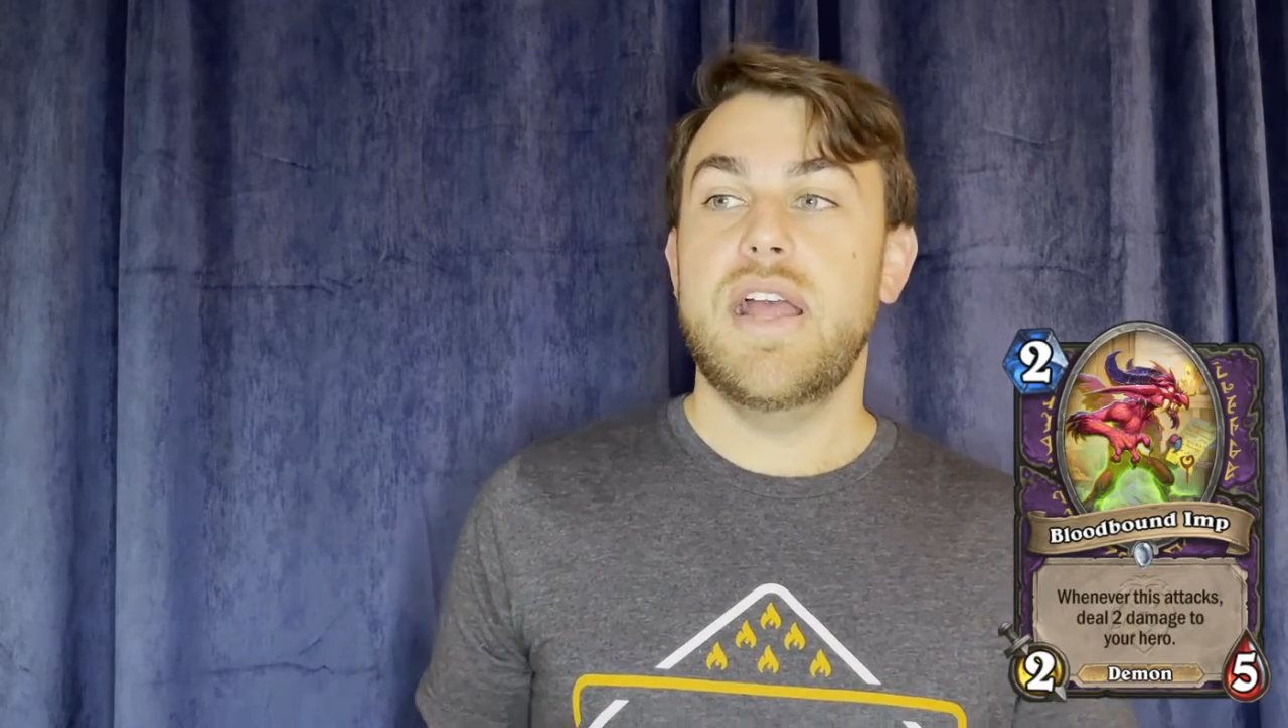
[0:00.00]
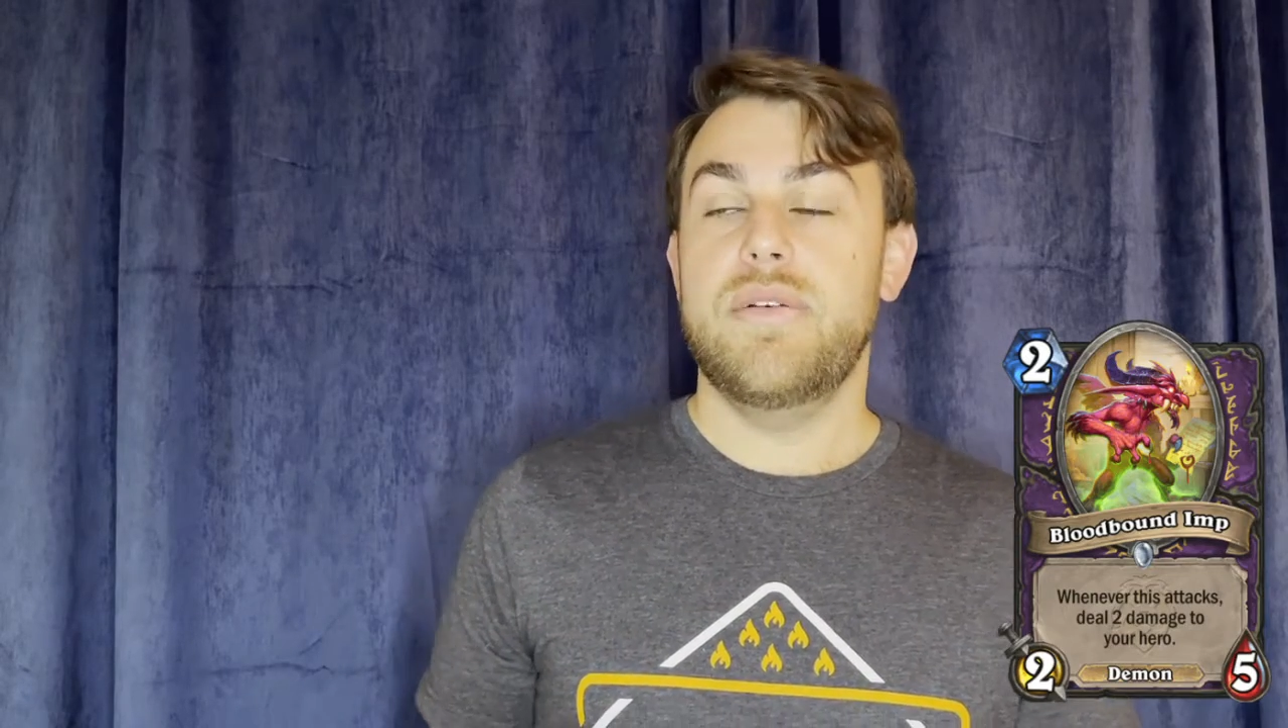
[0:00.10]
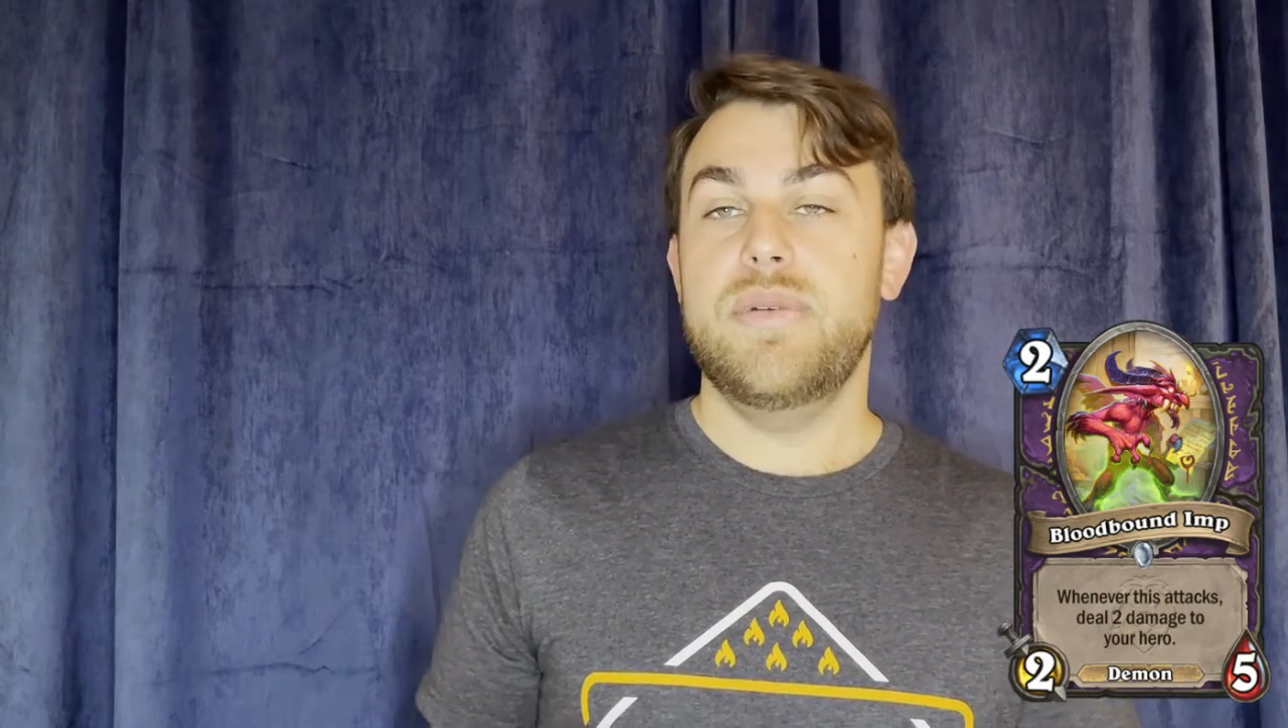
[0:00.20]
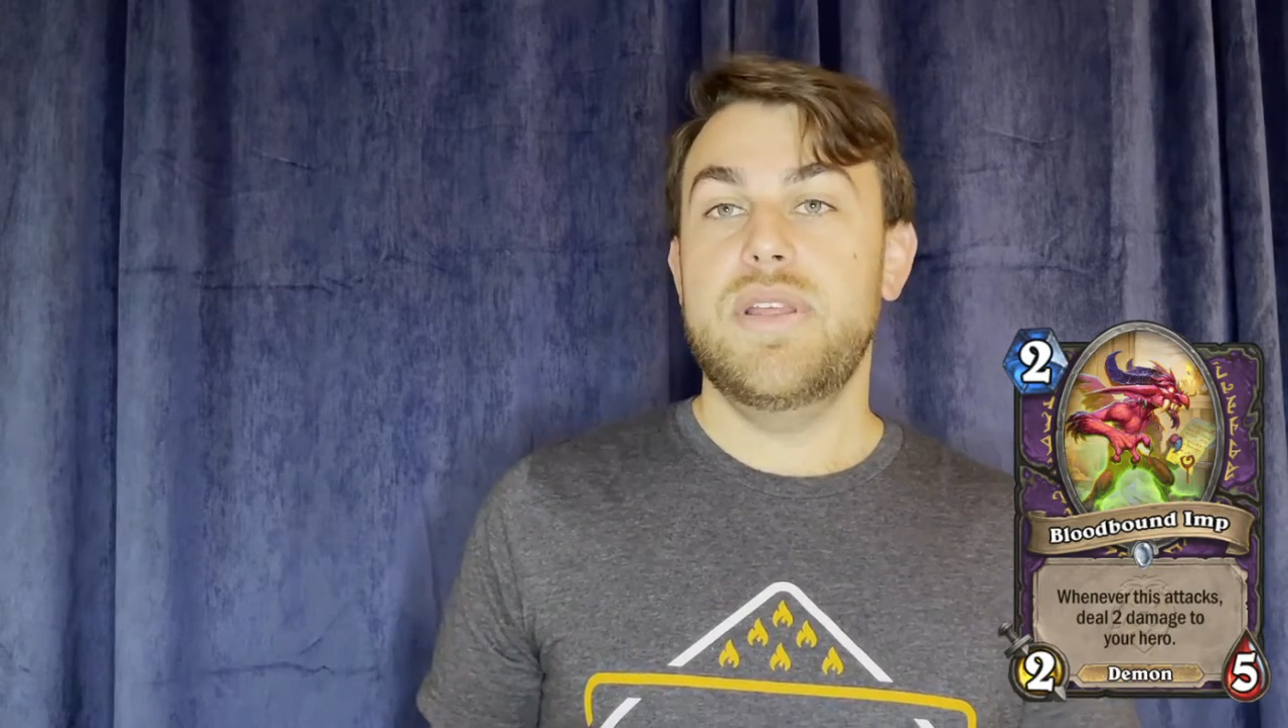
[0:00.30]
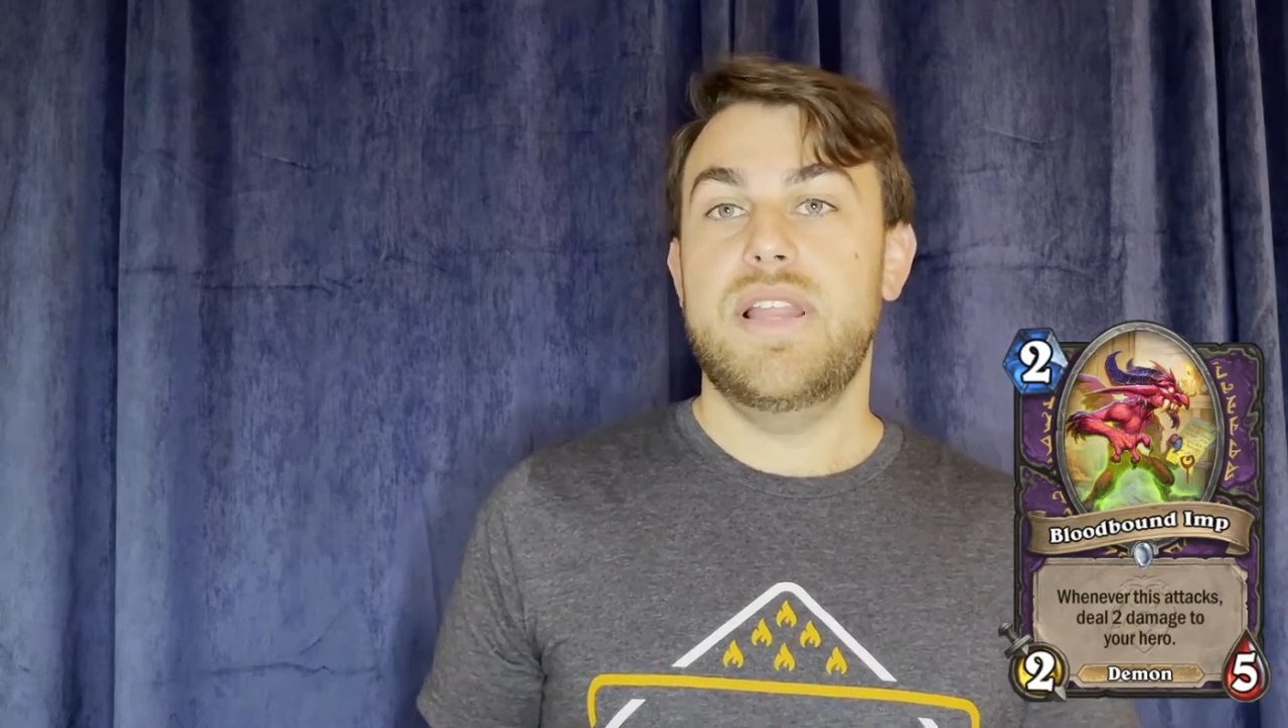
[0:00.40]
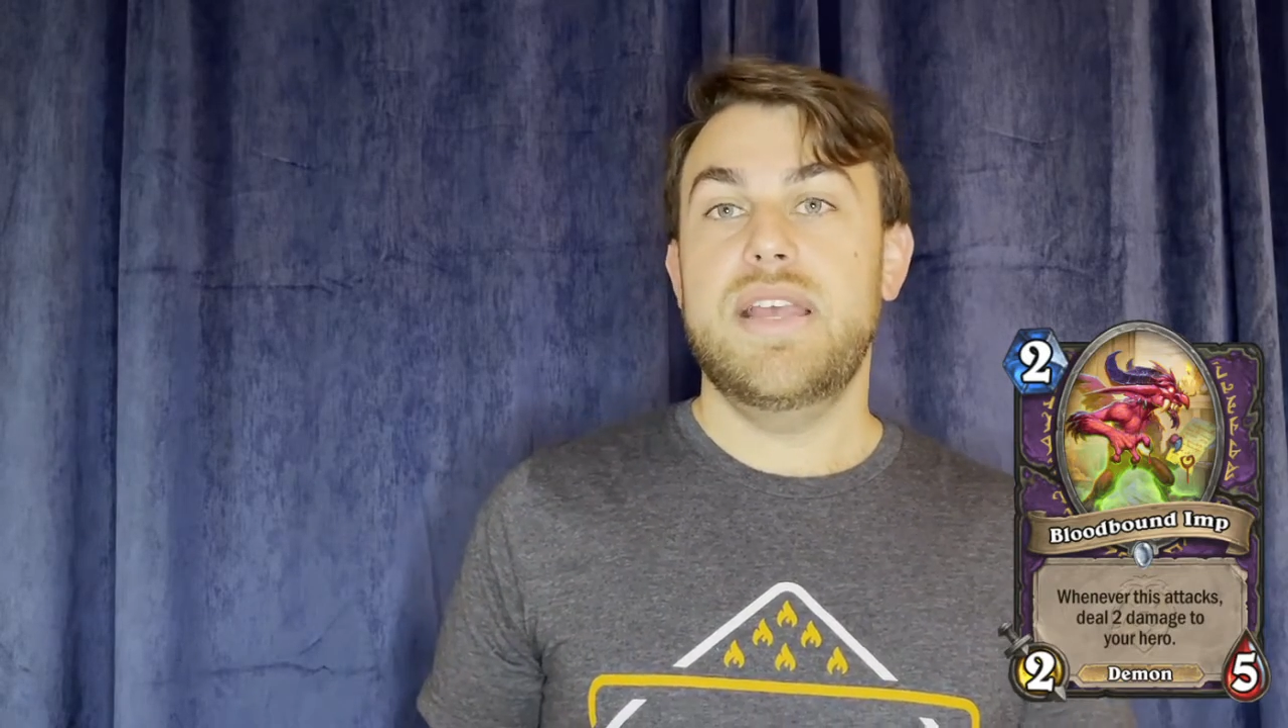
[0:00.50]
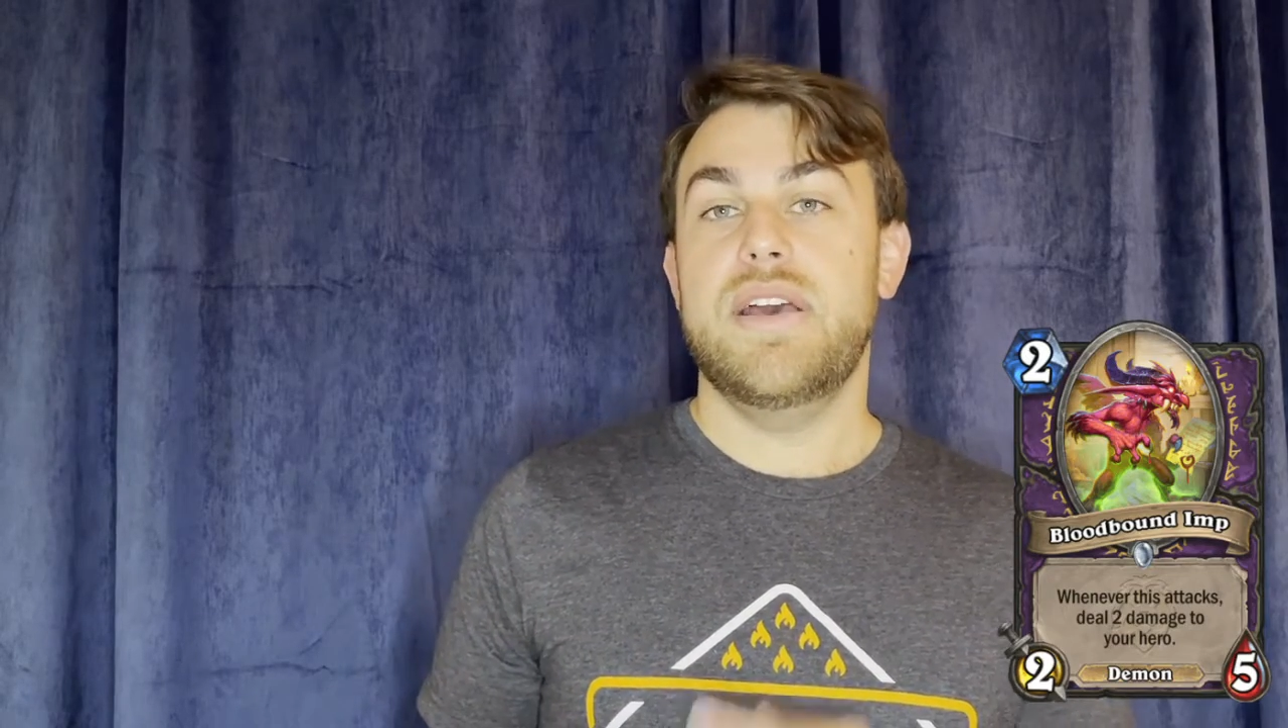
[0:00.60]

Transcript: I really like